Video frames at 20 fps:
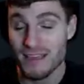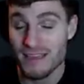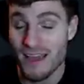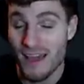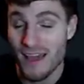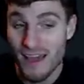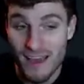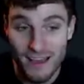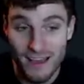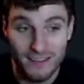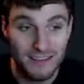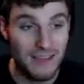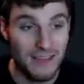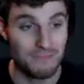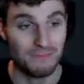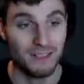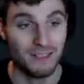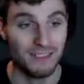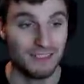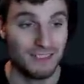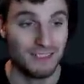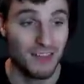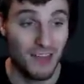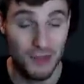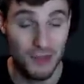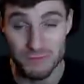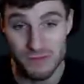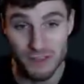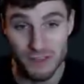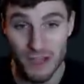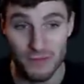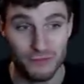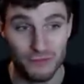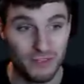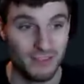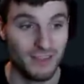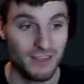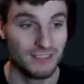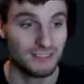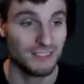Uh, yeah, please. Hopefully,
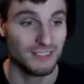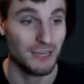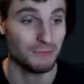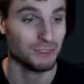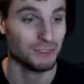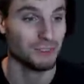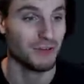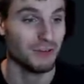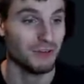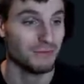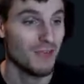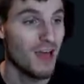hopefully that's helps you out.